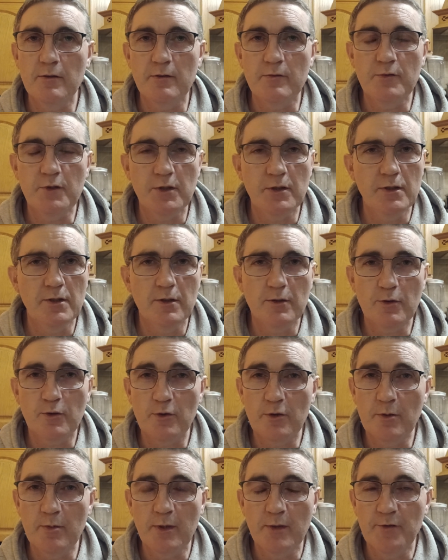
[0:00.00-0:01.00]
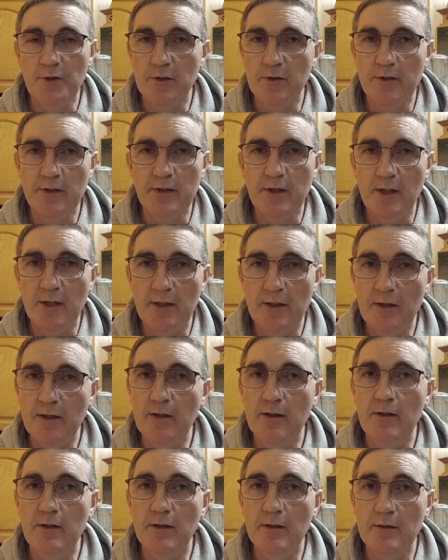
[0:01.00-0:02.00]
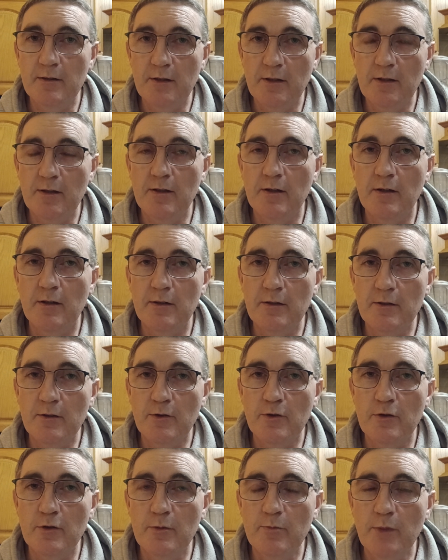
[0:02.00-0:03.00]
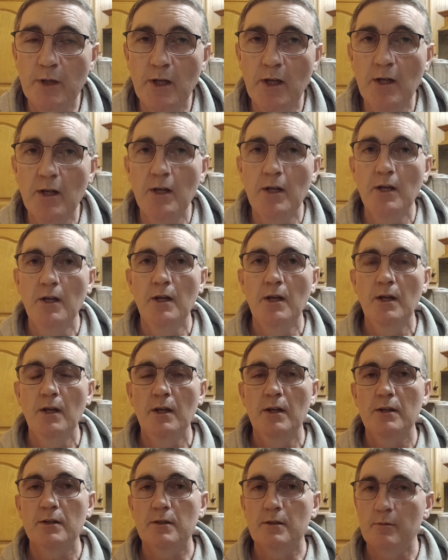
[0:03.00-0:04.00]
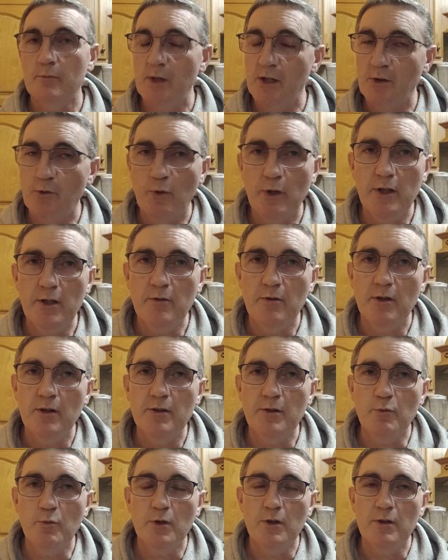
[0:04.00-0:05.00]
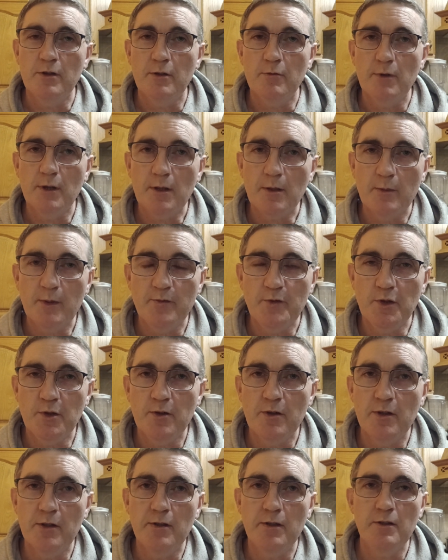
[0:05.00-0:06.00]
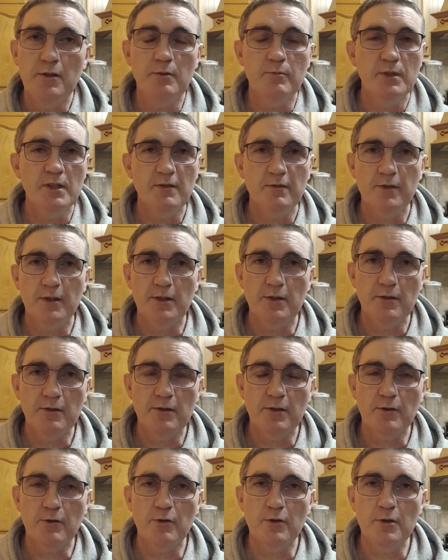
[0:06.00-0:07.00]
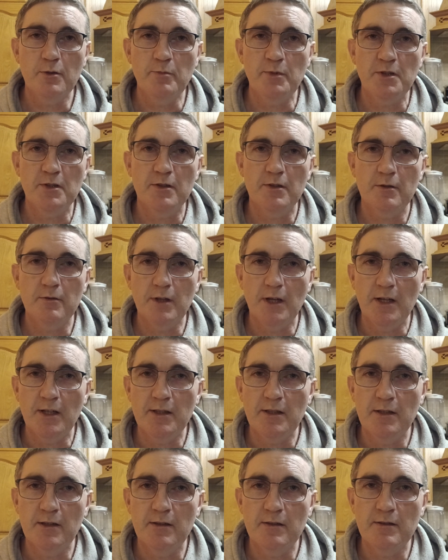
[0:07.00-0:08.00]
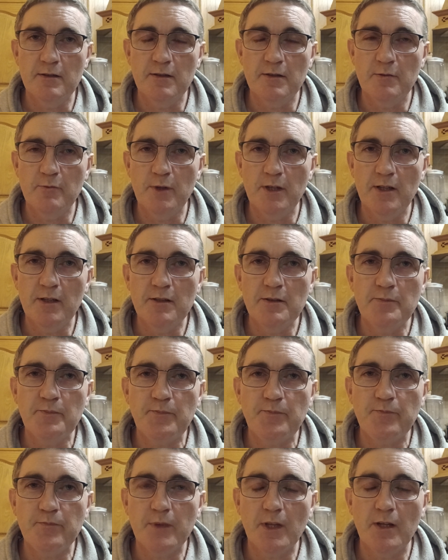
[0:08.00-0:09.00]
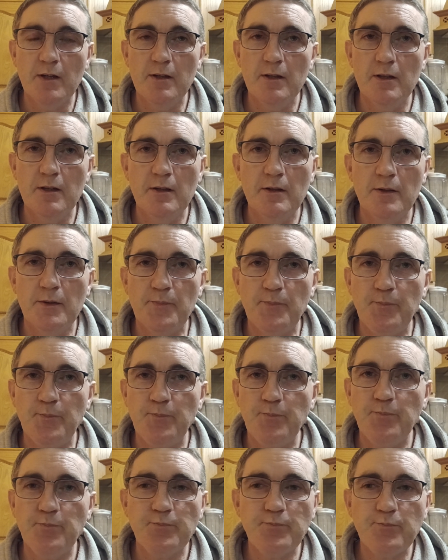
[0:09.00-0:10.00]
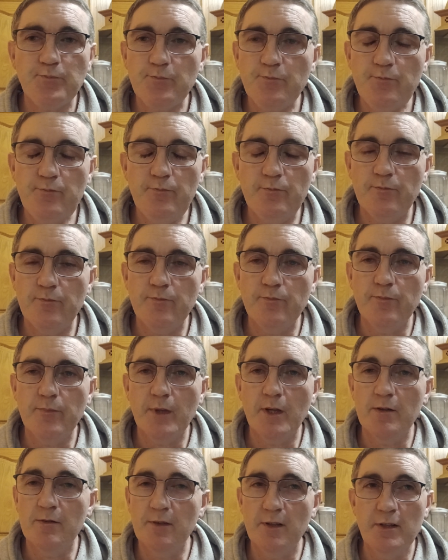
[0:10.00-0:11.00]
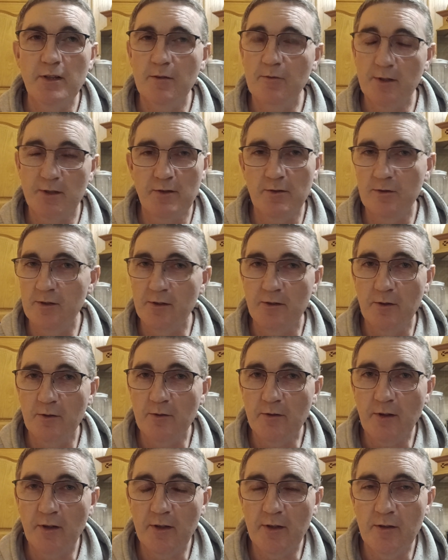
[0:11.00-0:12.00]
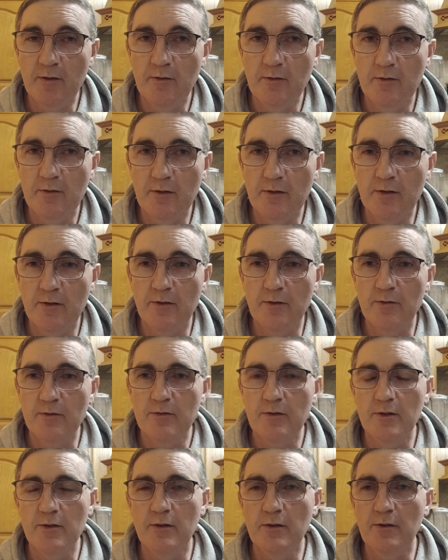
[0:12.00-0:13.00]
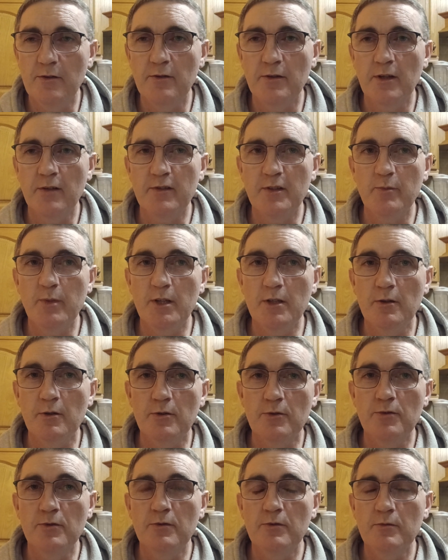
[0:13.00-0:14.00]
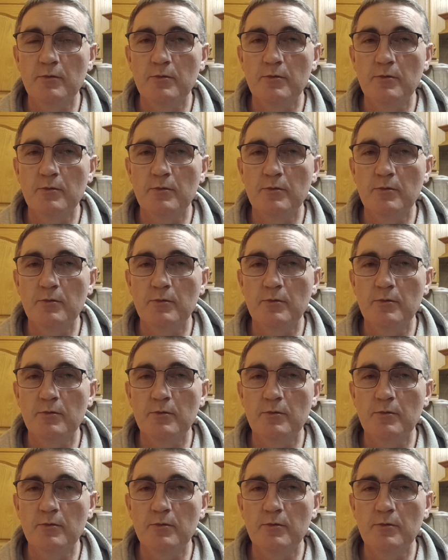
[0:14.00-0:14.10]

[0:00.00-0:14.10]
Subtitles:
join our group, join the NDE Ireland group. Doesn't matter where you are in the world, you're welcome to join. You might find other groups through IANS as well, or find out what's going on locally. You don't have to be alone.